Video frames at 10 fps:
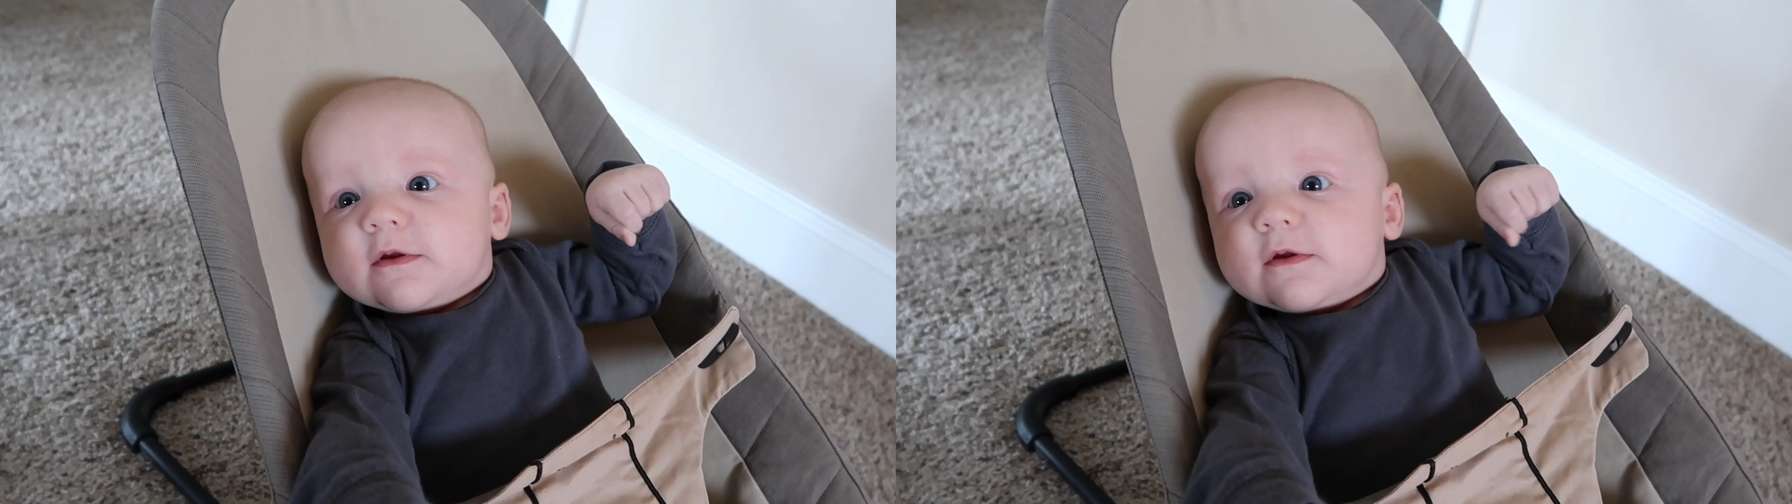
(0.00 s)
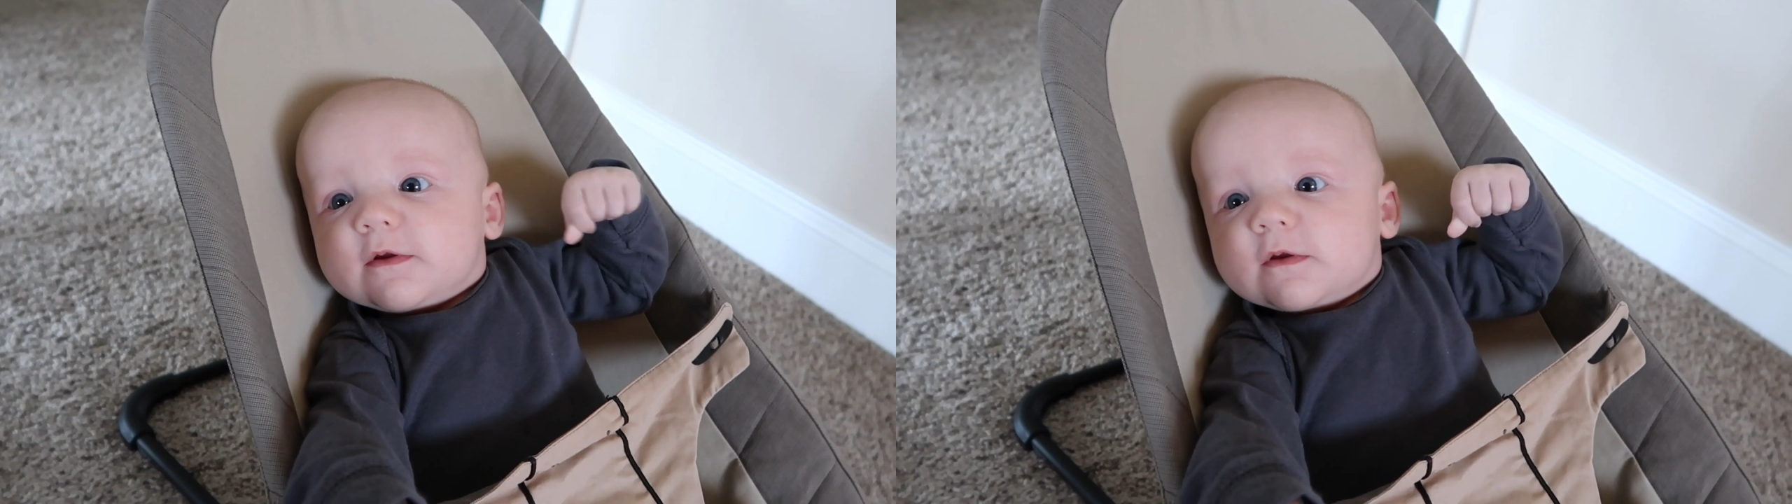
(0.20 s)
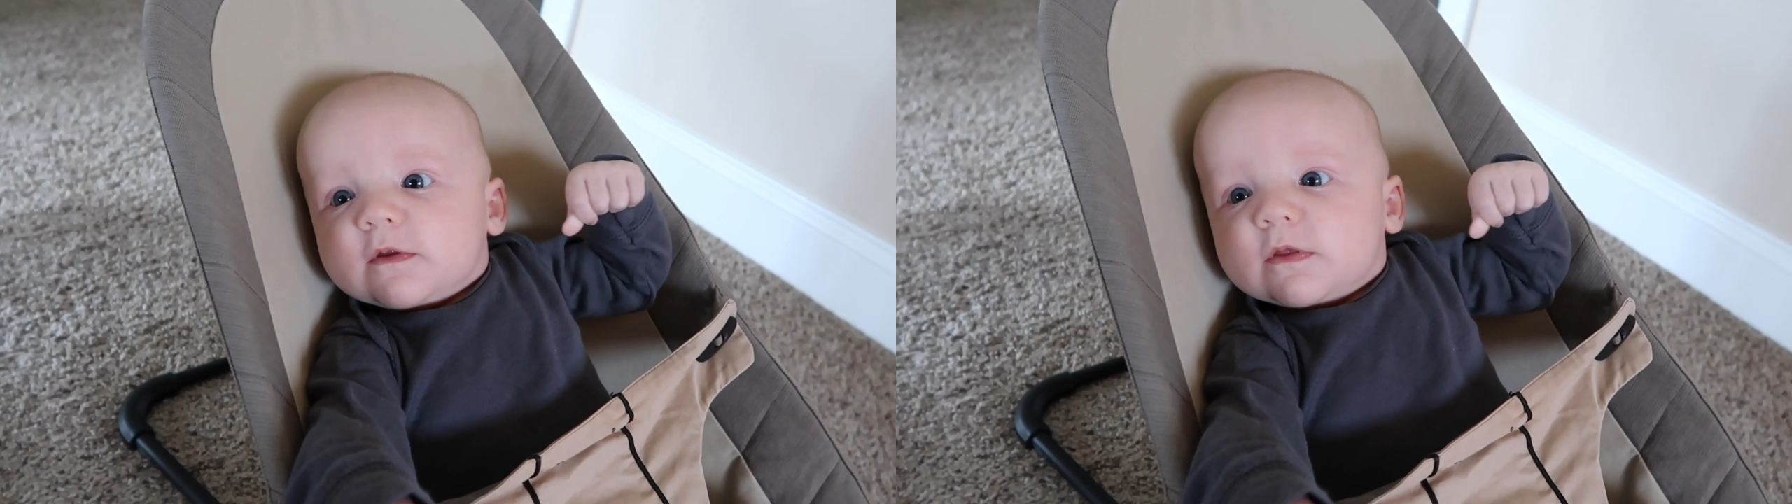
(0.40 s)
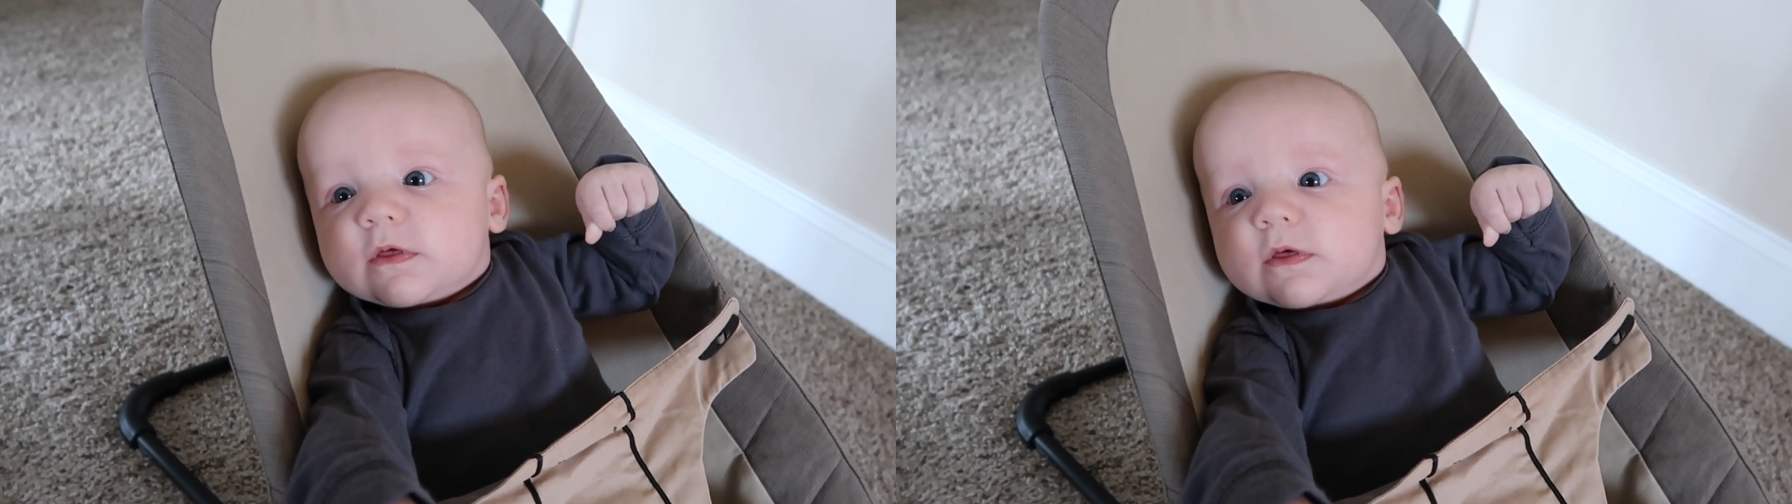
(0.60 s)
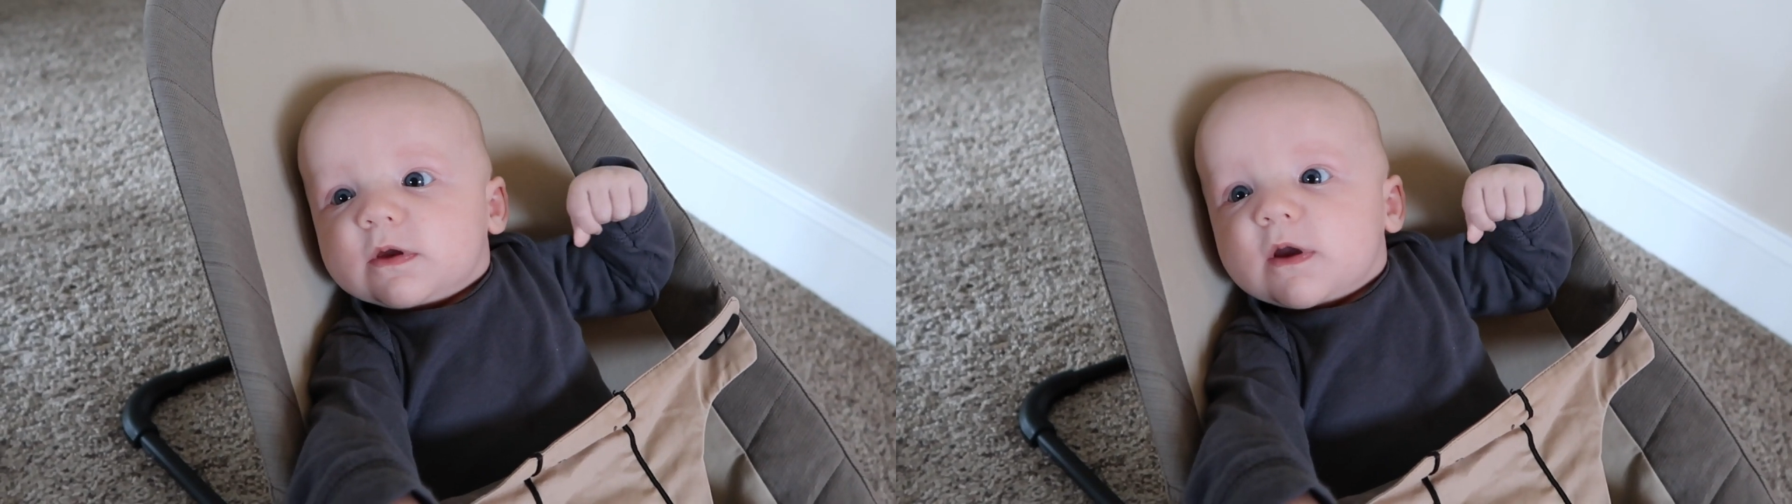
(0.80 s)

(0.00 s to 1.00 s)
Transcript: Yeah.